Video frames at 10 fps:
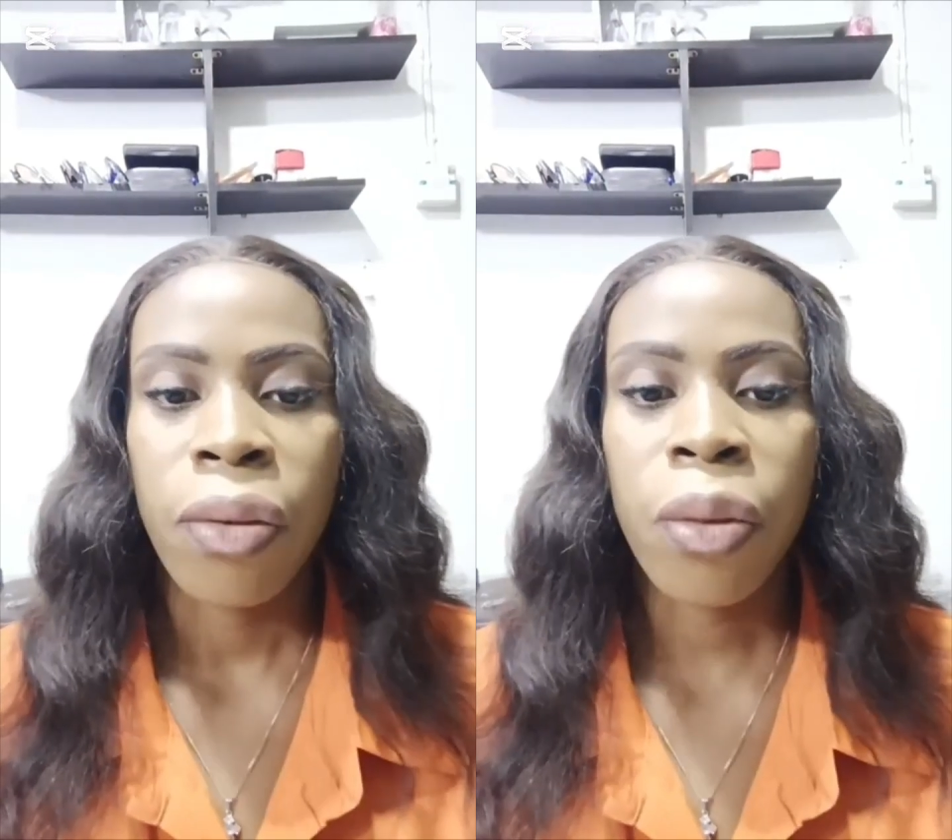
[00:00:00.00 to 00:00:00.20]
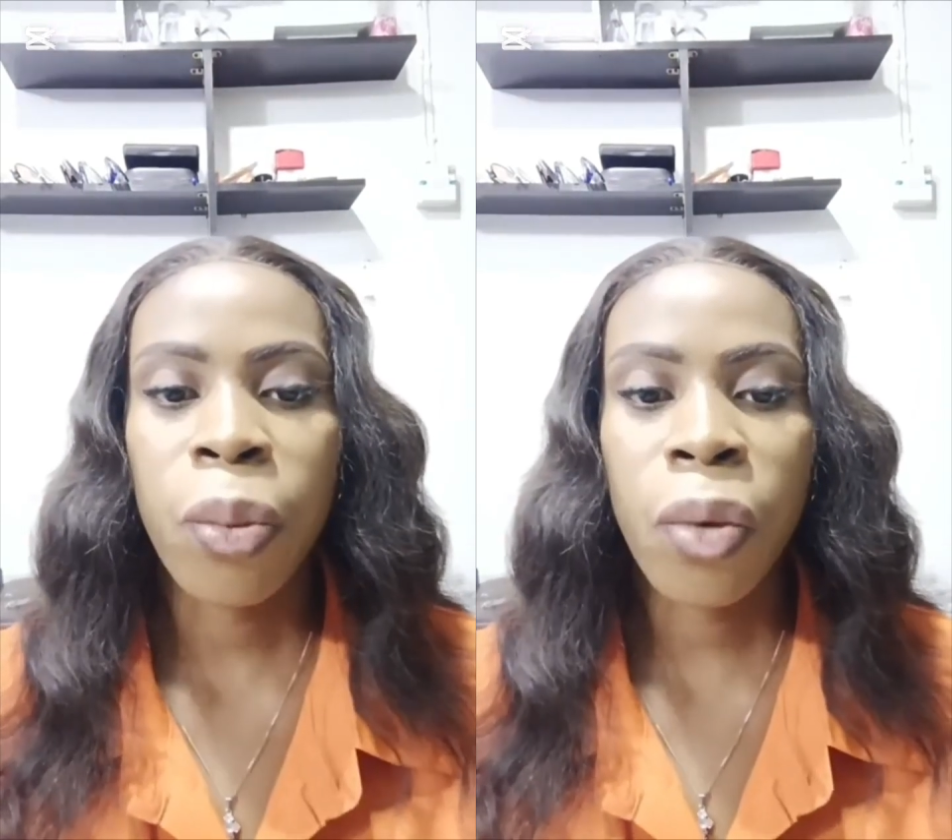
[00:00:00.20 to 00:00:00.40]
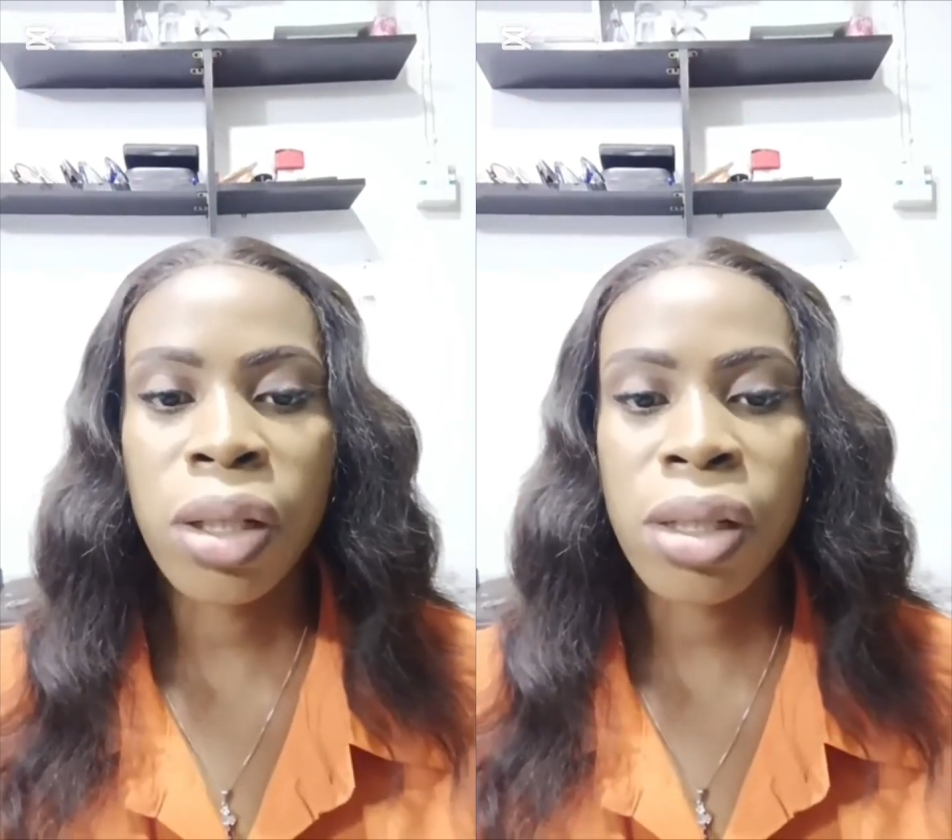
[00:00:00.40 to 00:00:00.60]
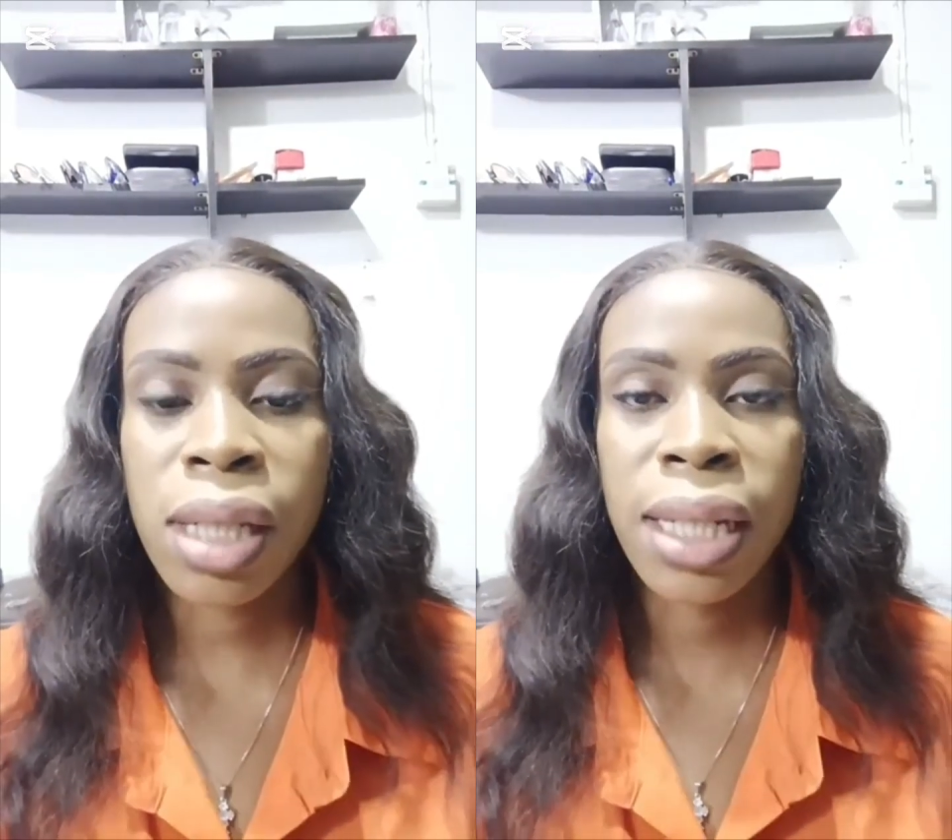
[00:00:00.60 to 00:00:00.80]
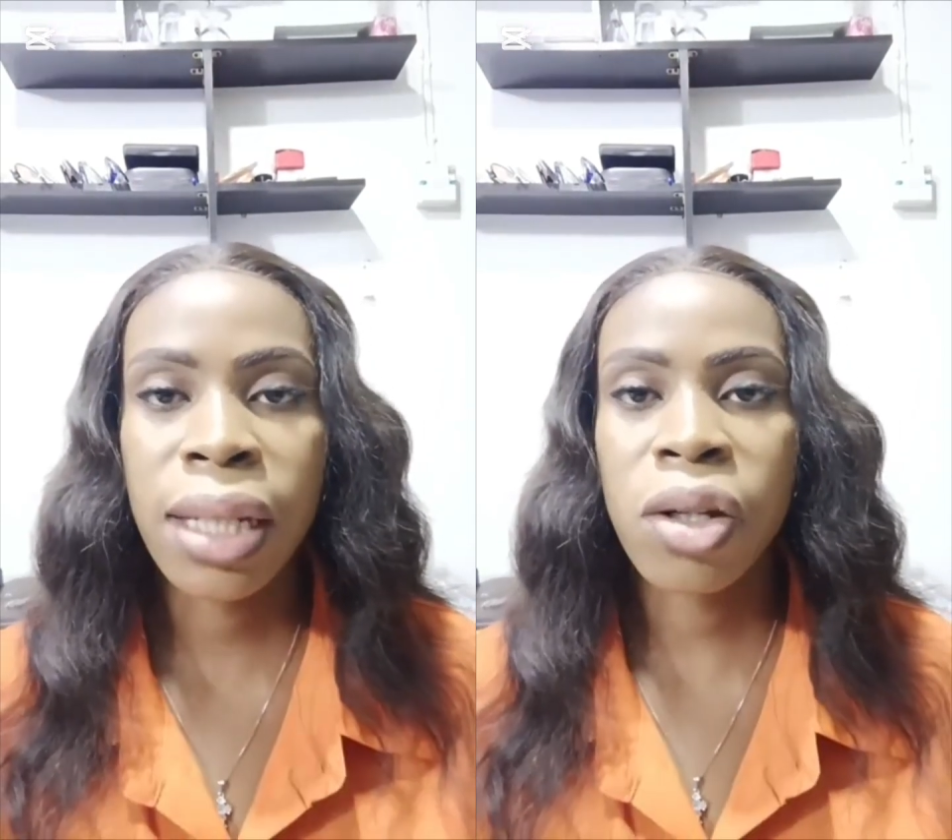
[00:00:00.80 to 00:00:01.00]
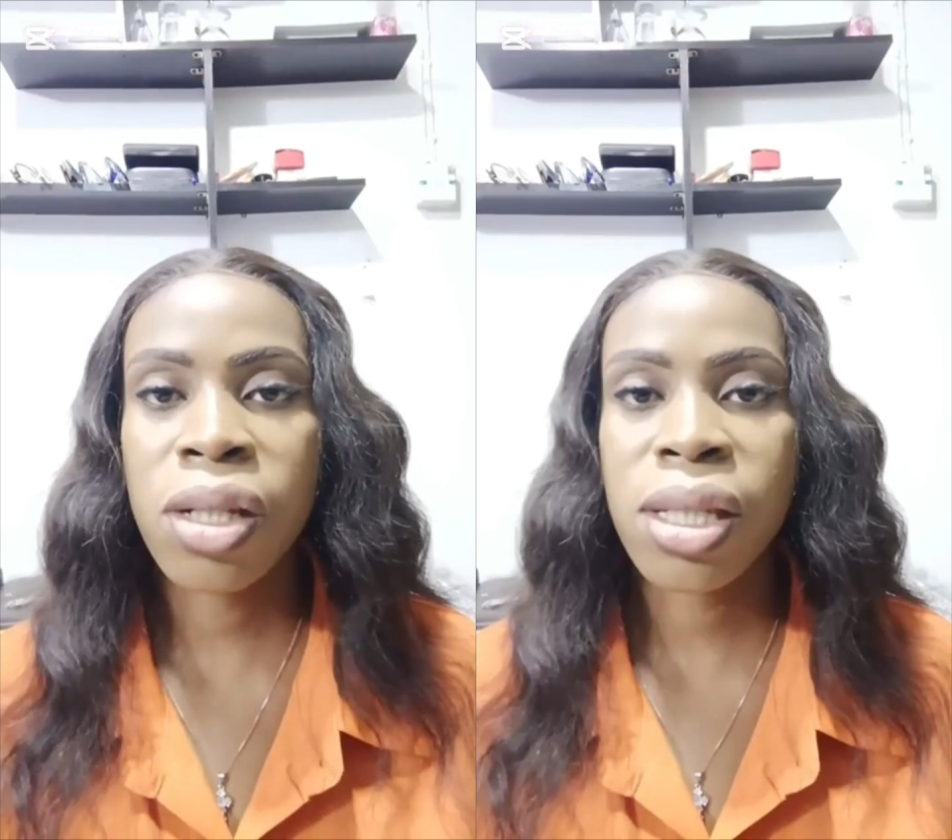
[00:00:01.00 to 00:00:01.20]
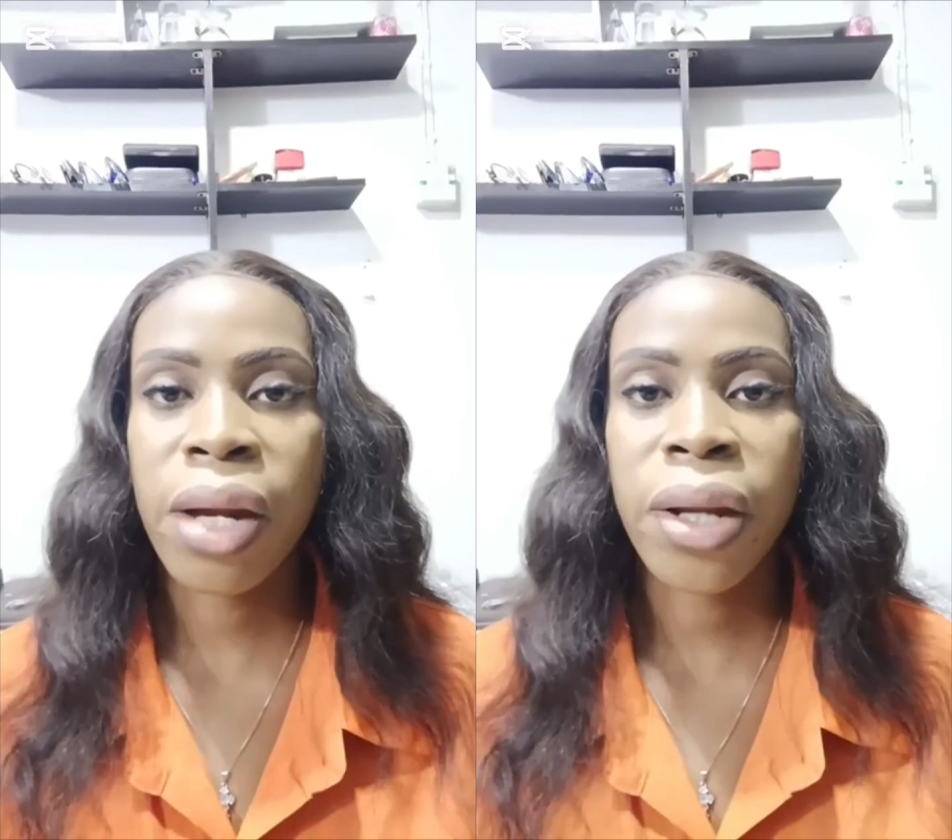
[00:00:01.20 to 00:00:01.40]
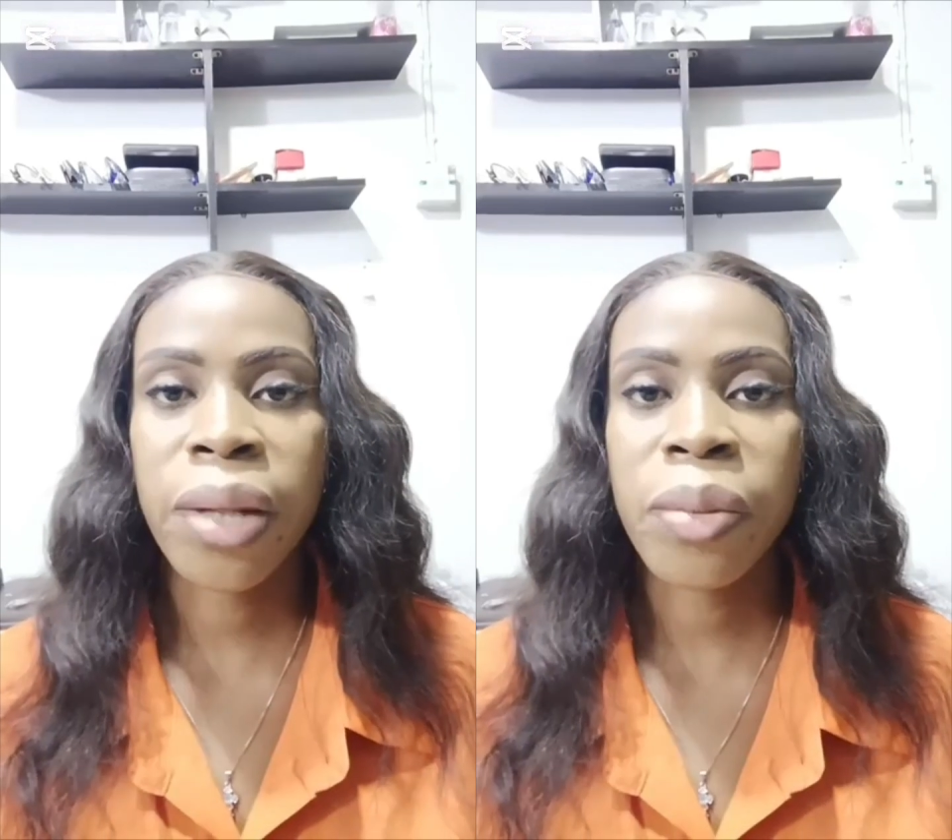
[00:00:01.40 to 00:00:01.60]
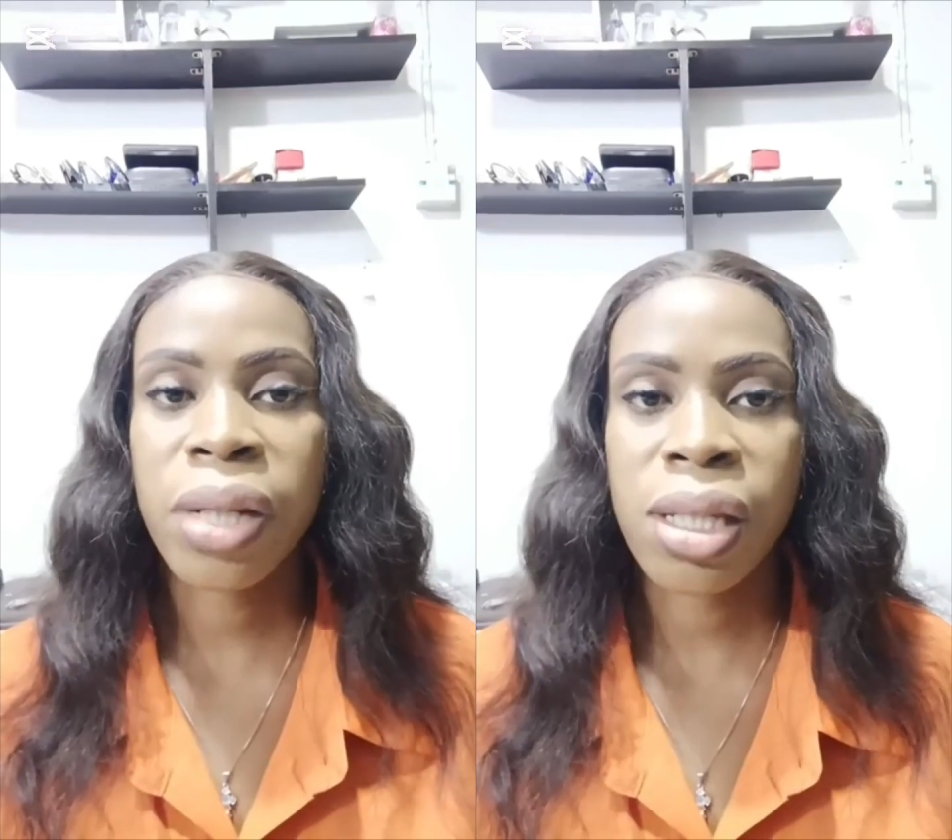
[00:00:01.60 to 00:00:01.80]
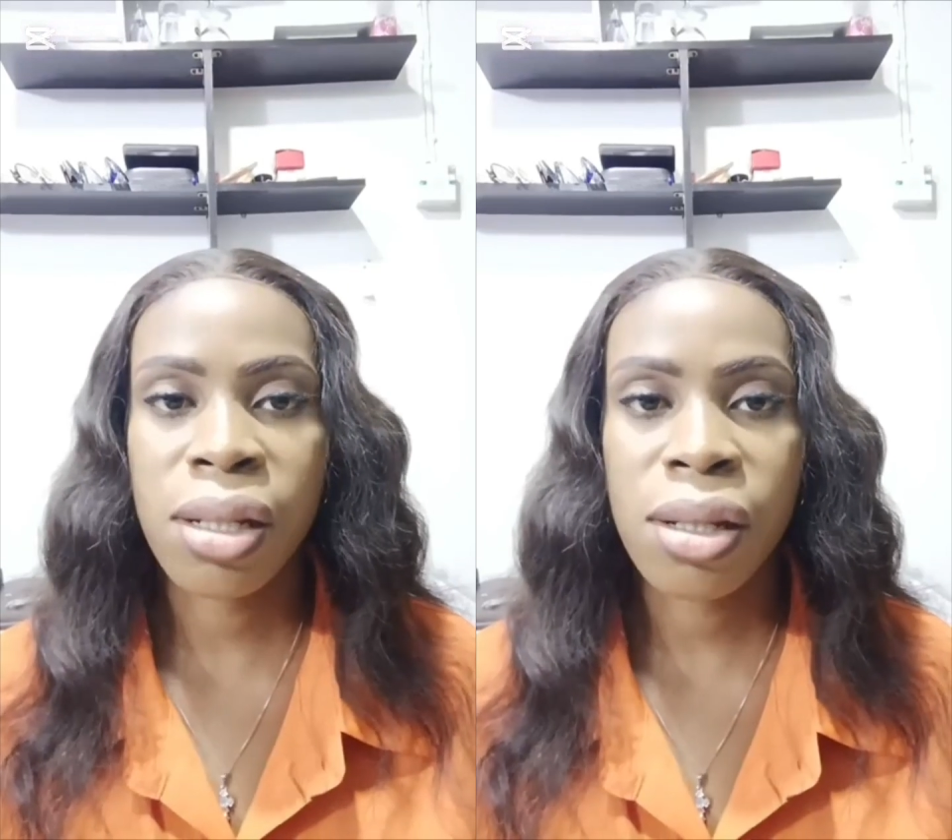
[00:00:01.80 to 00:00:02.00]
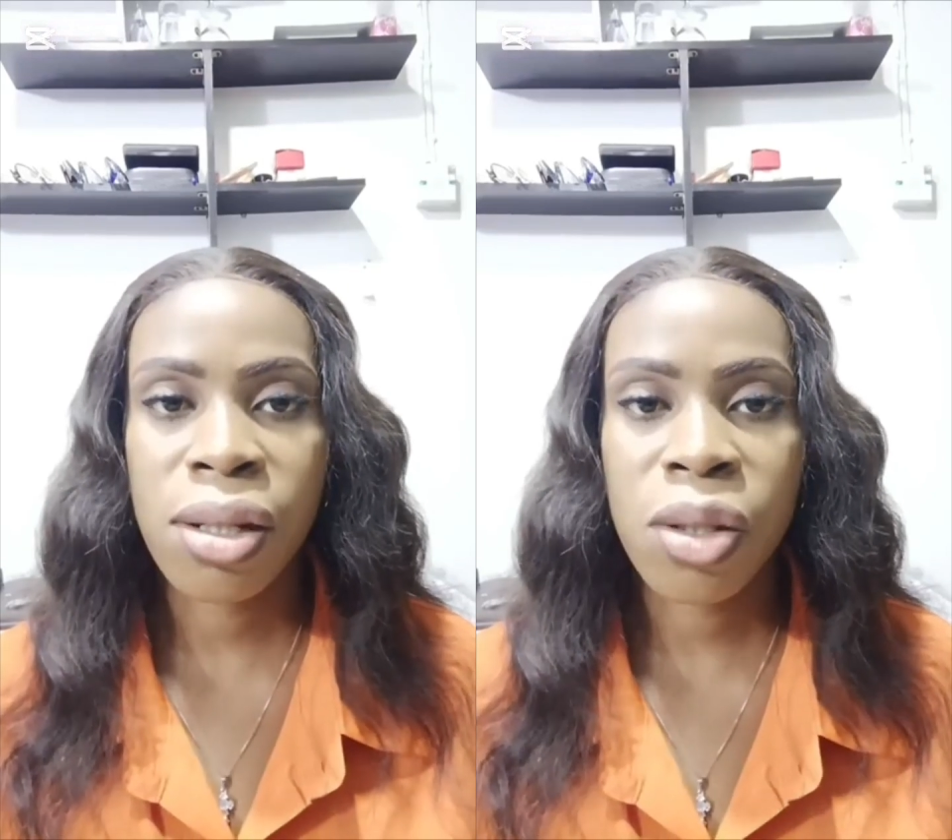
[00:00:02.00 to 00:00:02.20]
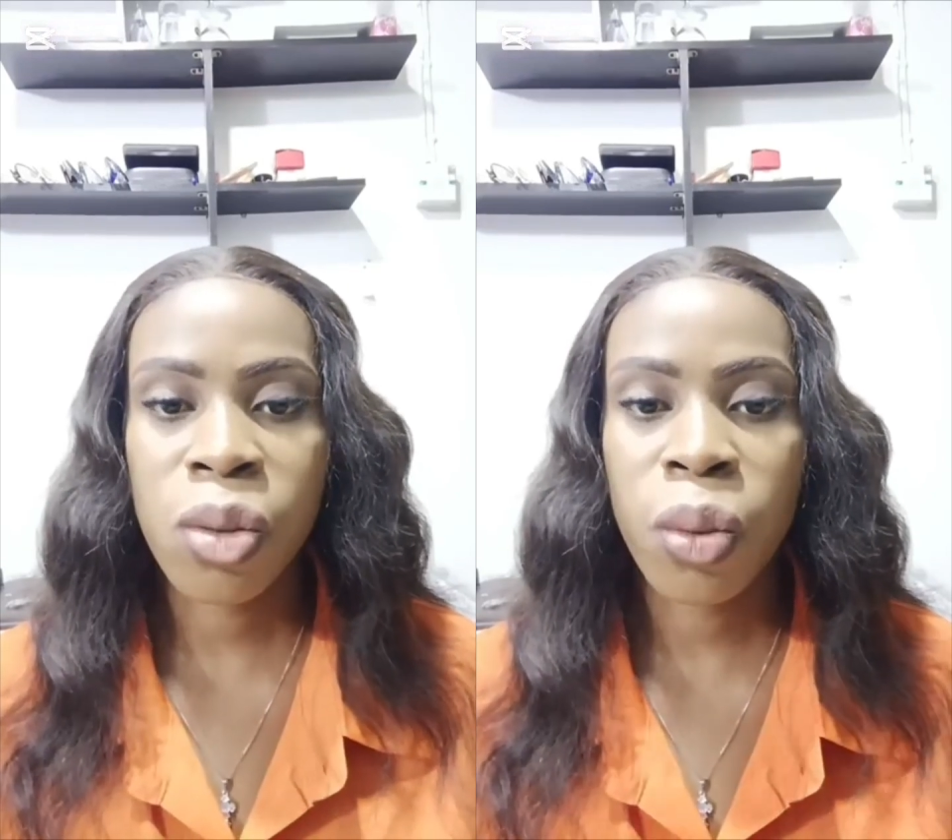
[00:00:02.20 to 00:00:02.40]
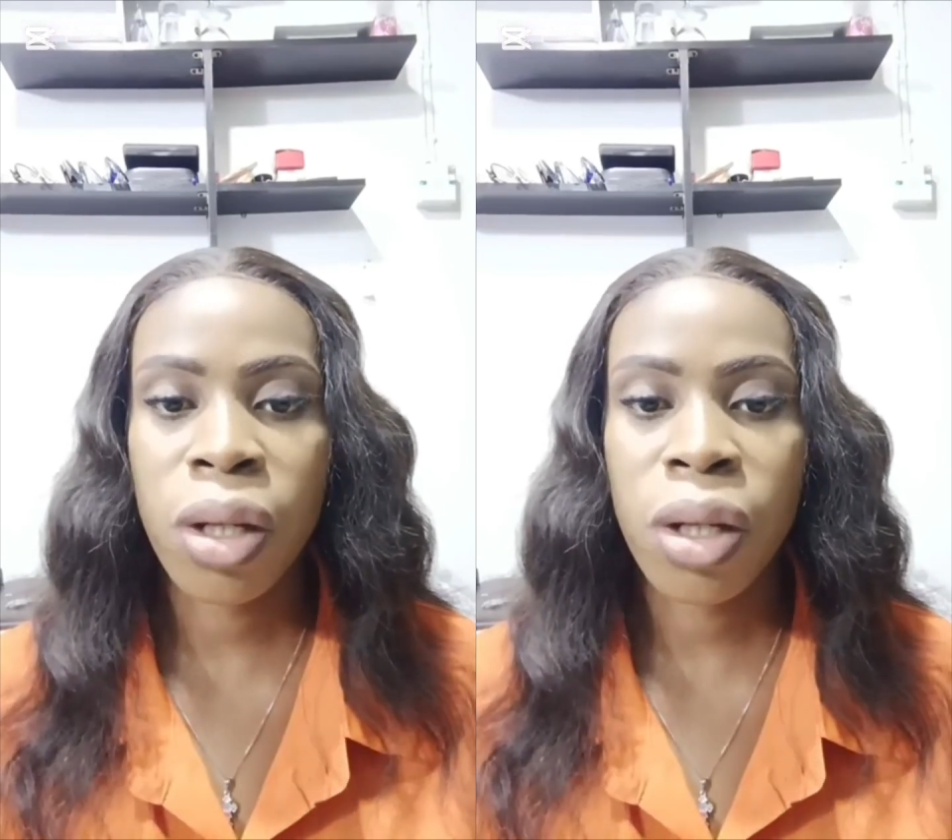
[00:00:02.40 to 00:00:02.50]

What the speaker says: The ones sending us direct messages,